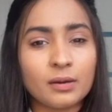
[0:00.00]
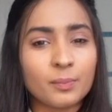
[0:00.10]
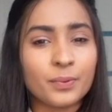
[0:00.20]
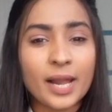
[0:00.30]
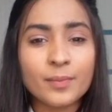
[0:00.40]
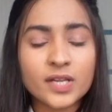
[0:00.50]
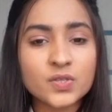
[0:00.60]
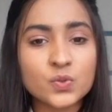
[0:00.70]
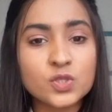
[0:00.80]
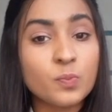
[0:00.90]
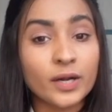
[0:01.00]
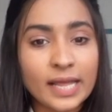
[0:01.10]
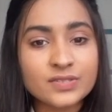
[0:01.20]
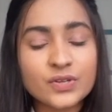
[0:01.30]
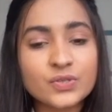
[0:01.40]
primary schools,
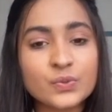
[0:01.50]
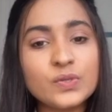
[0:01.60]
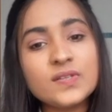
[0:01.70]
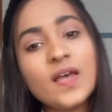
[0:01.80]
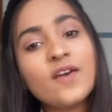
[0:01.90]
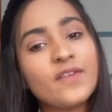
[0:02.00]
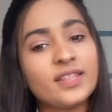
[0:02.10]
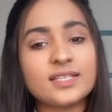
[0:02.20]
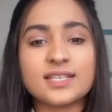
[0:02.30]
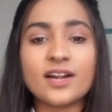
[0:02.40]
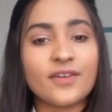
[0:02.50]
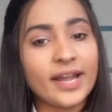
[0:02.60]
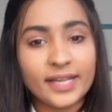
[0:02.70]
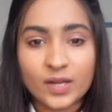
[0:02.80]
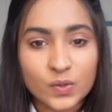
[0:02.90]
Montessori schools, where they start
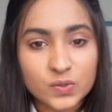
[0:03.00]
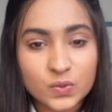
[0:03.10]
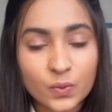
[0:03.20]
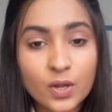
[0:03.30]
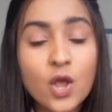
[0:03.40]
writing also.